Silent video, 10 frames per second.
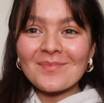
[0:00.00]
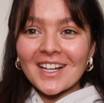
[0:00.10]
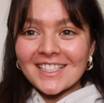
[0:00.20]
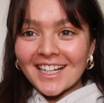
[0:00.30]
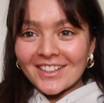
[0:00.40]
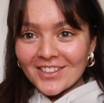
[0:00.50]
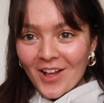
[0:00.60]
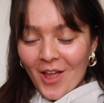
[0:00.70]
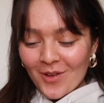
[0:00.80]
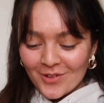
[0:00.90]
my channel. I
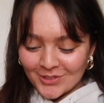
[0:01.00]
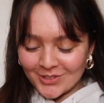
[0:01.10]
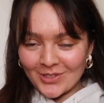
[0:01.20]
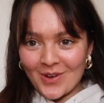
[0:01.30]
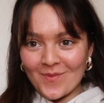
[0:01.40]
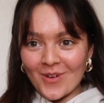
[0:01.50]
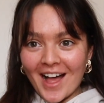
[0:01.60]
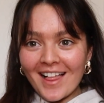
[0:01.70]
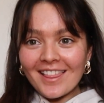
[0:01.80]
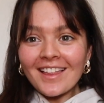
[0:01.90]
hope you're all doing
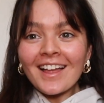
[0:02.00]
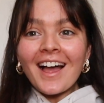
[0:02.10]
well.